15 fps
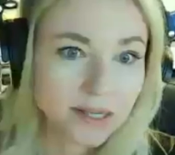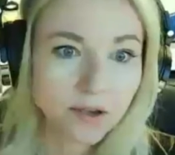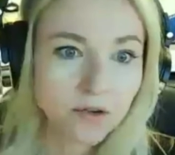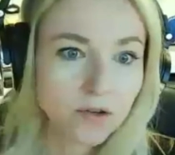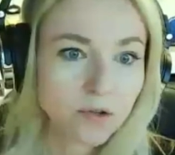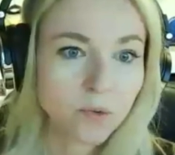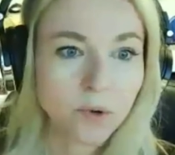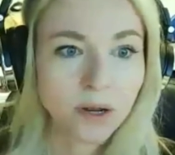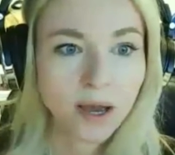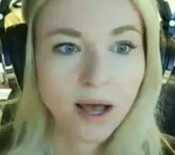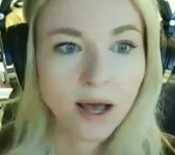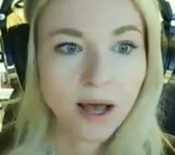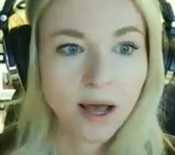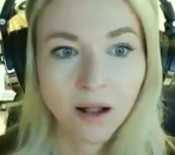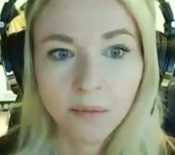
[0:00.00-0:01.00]
say you just want to
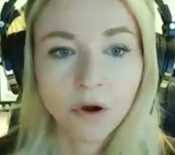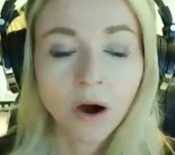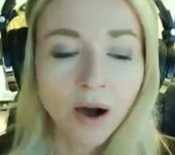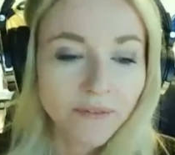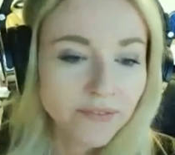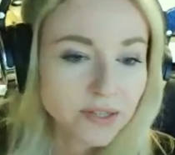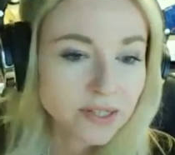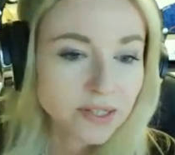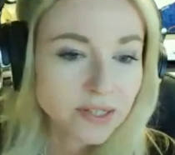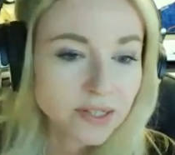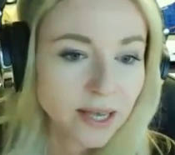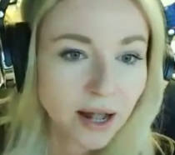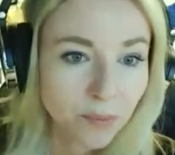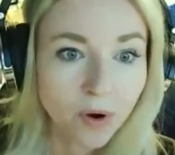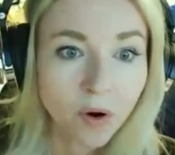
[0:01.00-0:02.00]
help with office
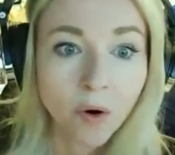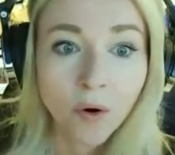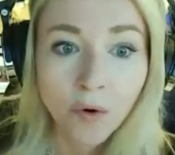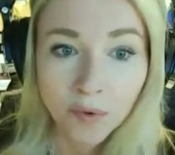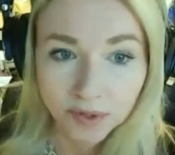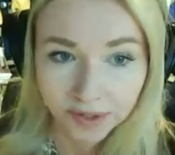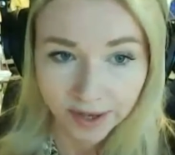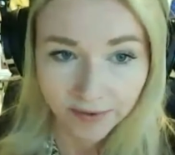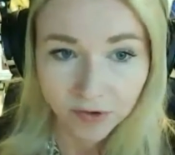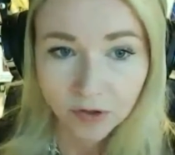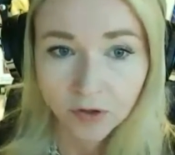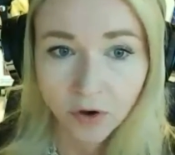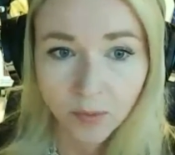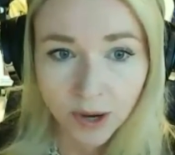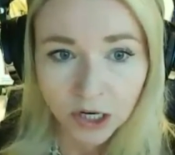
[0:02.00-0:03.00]
help. We always have
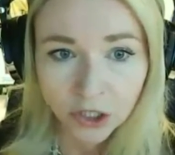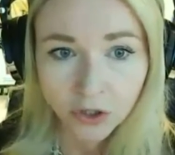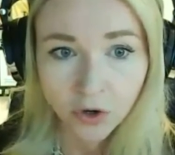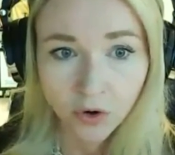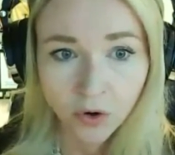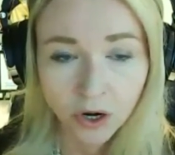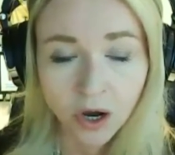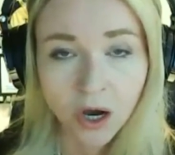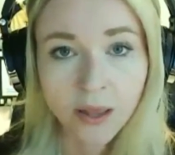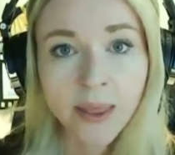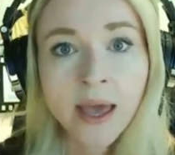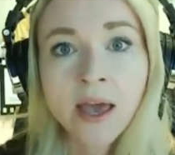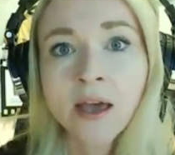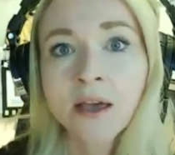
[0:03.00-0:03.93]
so much going on.